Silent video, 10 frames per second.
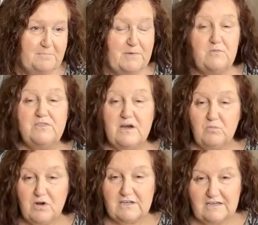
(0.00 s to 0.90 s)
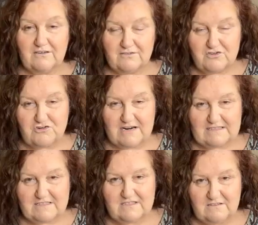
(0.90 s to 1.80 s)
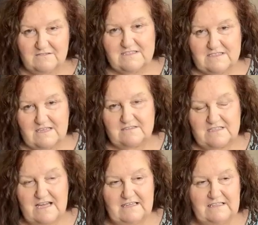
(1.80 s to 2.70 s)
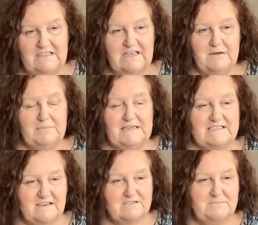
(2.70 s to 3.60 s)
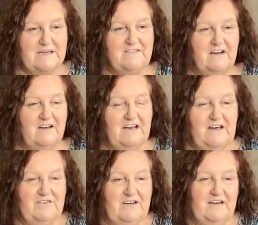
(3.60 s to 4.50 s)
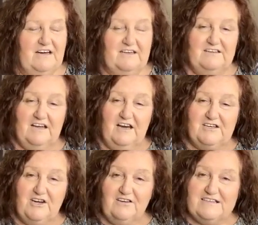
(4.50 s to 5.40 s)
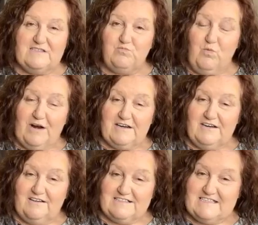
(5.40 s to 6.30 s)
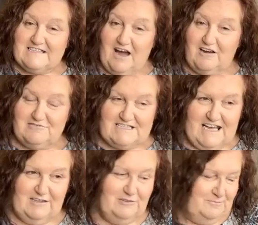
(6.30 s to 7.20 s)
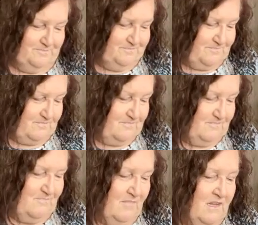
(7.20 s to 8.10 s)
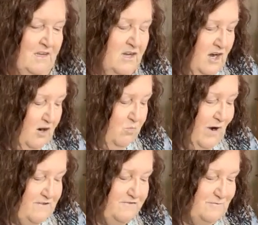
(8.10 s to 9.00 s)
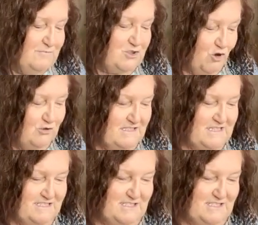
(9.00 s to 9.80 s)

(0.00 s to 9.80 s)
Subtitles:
they're working on the tracks on the Sunday. But it does mean that I'll have a nice one night in a hotel away from dog